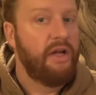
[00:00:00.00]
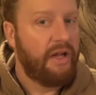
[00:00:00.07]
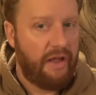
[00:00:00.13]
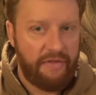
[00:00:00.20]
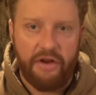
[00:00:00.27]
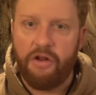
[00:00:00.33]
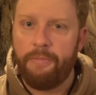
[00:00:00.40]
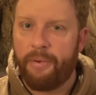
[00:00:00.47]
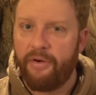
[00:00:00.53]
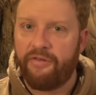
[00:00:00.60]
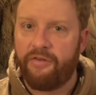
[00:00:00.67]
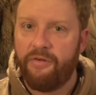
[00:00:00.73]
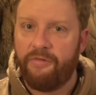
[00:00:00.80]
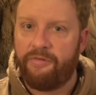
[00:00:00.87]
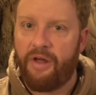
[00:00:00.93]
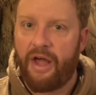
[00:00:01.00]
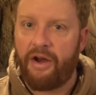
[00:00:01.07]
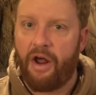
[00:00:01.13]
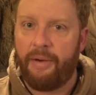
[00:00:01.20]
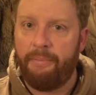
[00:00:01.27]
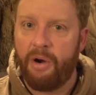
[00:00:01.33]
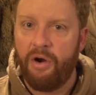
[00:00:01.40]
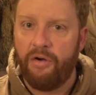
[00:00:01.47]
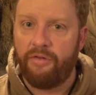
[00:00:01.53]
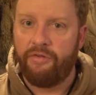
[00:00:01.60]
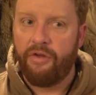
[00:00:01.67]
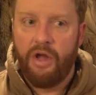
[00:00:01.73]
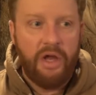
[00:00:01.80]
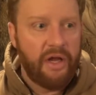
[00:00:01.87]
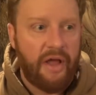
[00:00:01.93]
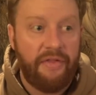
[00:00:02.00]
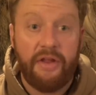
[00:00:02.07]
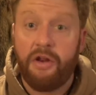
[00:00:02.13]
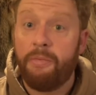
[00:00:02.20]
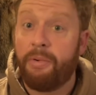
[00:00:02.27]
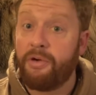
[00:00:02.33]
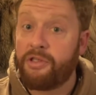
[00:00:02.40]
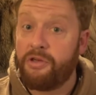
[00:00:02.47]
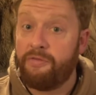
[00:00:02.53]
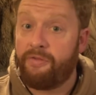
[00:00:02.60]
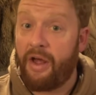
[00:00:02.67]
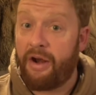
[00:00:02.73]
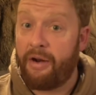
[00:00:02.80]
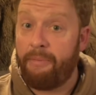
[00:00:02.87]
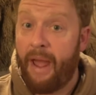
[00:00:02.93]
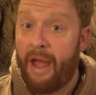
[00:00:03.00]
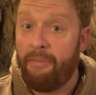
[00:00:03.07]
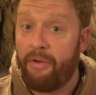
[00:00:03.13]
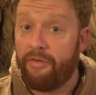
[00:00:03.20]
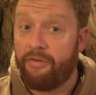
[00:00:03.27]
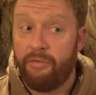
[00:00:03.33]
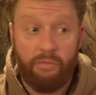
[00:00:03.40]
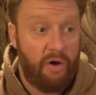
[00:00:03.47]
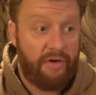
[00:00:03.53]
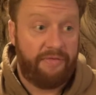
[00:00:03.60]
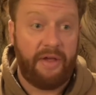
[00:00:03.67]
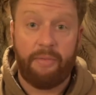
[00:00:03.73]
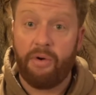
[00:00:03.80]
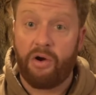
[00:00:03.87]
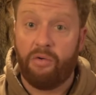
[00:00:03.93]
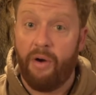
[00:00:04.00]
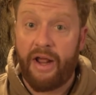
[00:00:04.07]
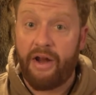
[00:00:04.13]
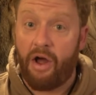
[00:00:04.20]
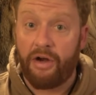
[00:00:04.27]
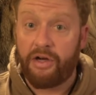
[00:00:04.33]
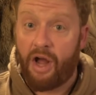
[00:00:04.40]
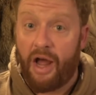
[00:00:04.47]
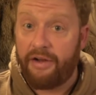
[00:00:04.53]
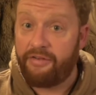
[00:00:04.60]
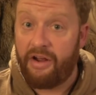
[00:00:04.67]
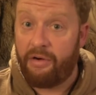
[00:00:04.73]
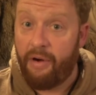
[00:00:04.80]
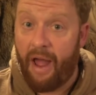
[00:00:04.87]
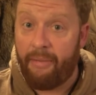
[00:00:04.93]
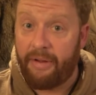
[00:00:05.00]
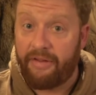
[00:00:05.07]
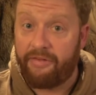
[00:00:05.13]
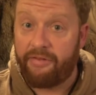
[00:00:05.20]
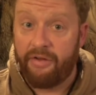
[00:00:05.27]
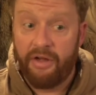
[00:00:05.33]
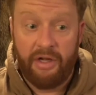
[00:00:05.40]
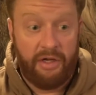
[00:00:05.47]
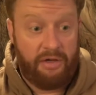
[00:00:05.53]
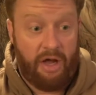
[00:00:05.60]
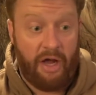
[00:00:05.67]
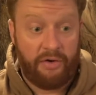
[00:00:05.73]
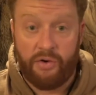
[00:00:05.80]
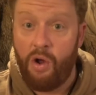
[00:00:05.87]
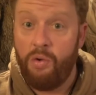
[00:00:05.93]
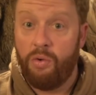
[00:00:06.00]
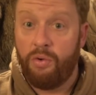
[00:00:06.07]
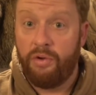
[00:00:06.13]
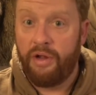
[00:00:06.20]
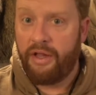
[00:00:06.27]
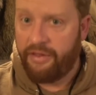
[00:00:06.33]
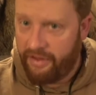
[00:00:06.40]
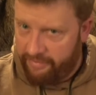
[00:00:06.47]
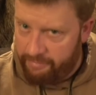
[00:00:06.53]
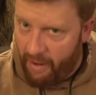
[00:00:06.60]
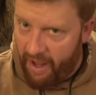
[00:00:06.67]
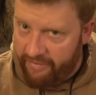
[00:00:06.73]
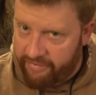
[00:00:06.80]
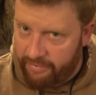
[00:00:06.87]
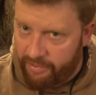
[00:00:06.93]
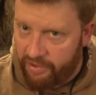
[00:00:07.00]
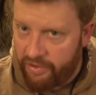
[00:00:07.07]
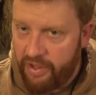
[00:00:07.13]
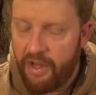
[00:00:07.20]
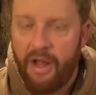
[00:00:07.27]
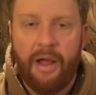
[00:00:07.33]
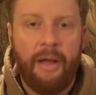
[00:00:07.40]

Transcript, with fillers: Can they do pursuit flight on birds? Can they do pursuit flight on mammals? What if they were great on cottontail rabbits? I don't know. It's possible.